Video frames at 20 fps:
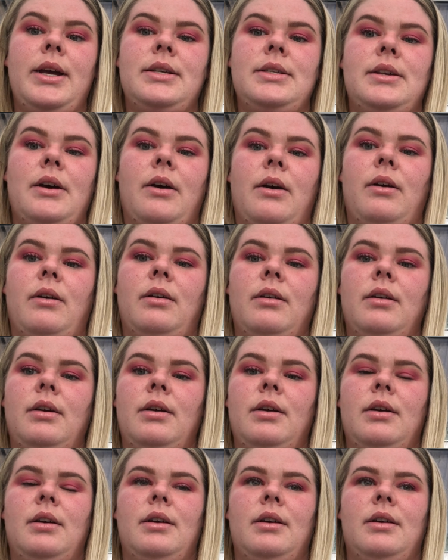So
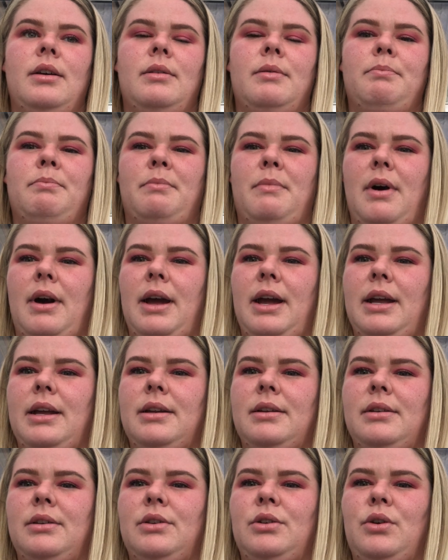my
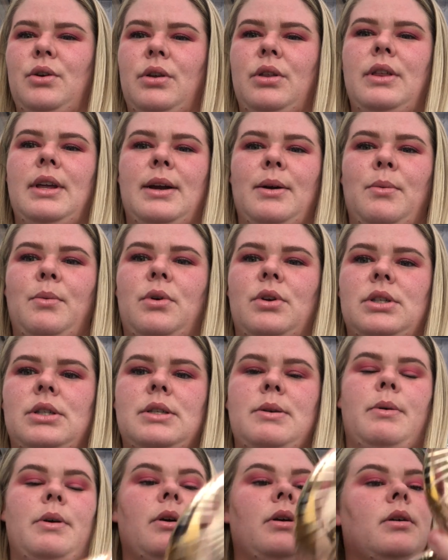new thing was
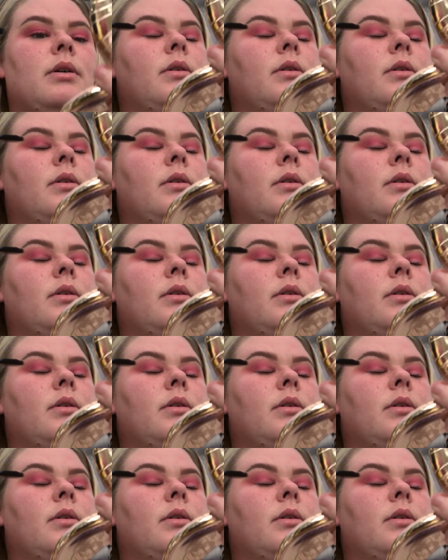to